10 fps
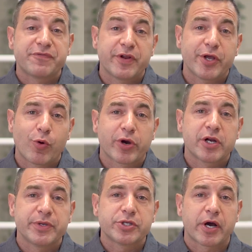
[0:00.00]
video, we're
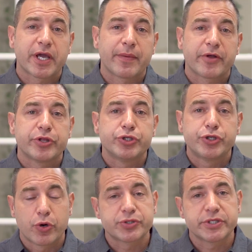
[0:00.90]
gonna be talking about the
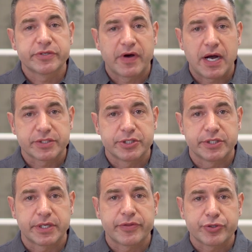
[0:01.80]
dosage of
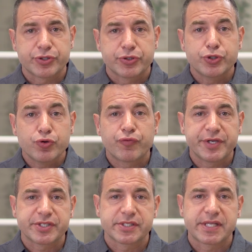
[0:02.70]
oxygen, and there's two
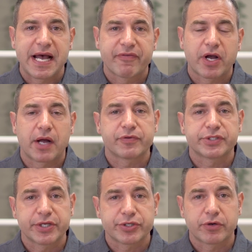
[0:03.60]
reasons to have a
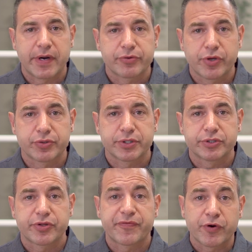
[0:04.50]
conversation around
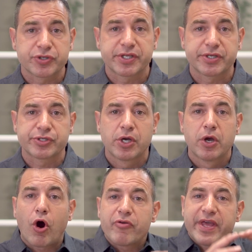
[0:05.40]
dosage. The first is,
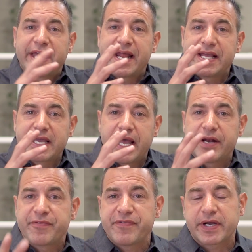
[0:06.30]
are they getting an
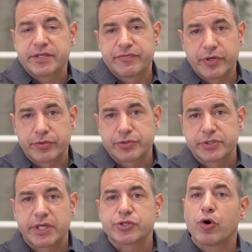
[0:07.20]
effective dose
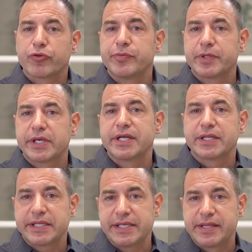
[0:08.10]
that's ultimately gonna
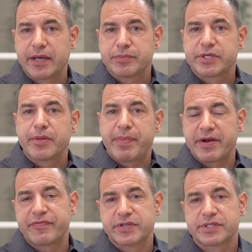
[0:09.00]
lead them to the
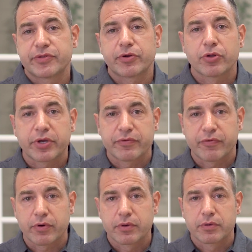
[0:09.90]
benefits that they're looking
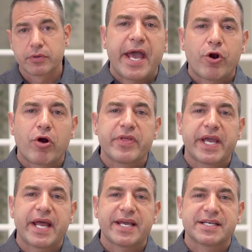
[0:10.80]
for? And are they
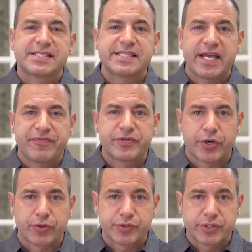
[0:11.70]
getting a safe
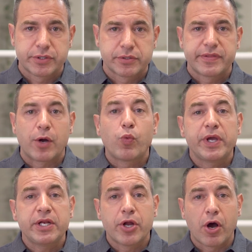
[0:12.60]
dose that
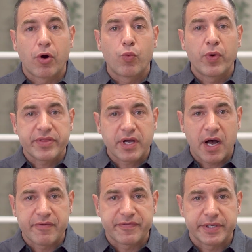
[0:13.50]
we know with
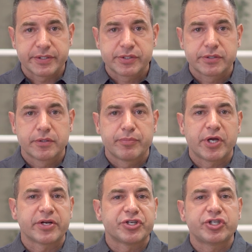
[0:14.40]
confidence
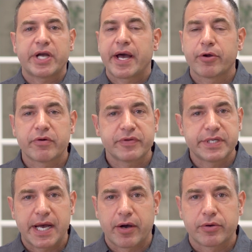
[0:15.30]
beyond a shadow of a
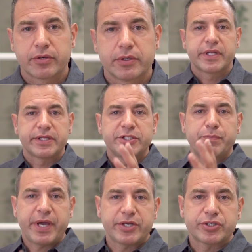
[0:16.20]
doubt that these
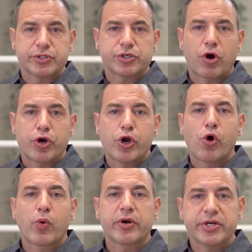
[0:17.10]
patients are
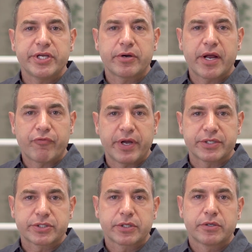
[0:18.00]
nowhere near at
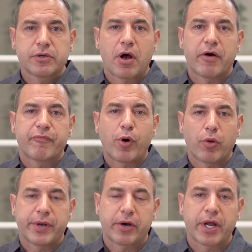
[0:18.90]
risk of
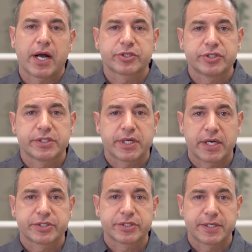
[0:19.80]
pulmonary oxygen
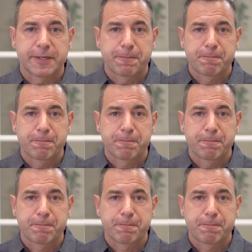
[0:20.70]
toxicity.